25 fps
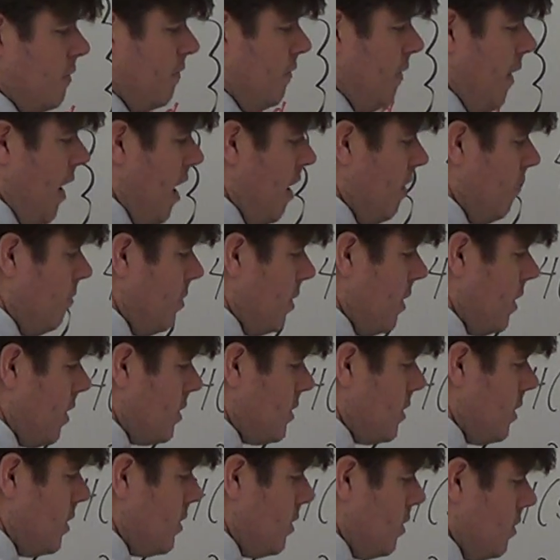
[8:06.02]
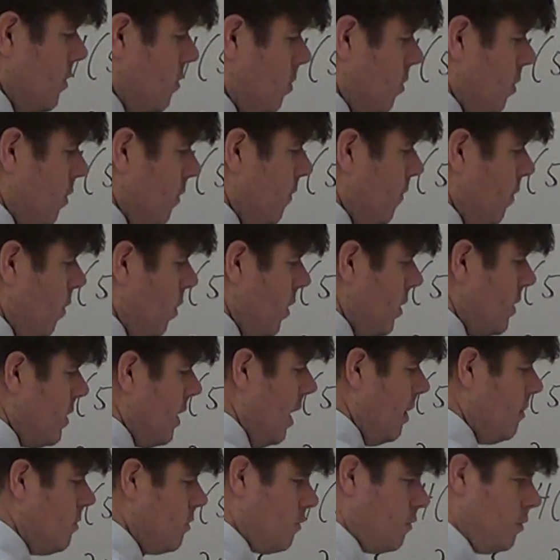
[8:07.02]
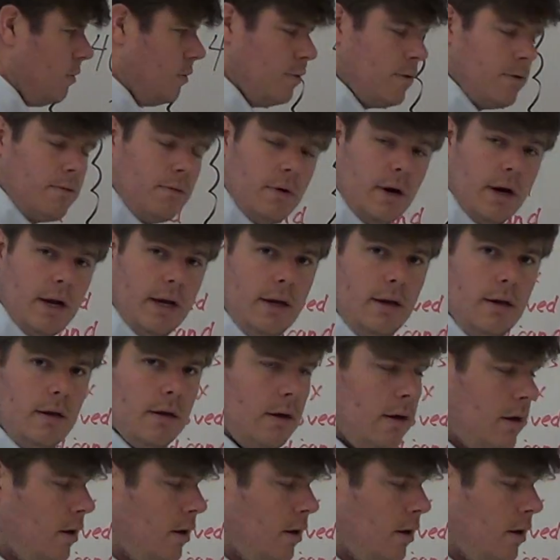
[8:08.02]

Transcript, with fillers: a 5 because this is root 4 times root 3.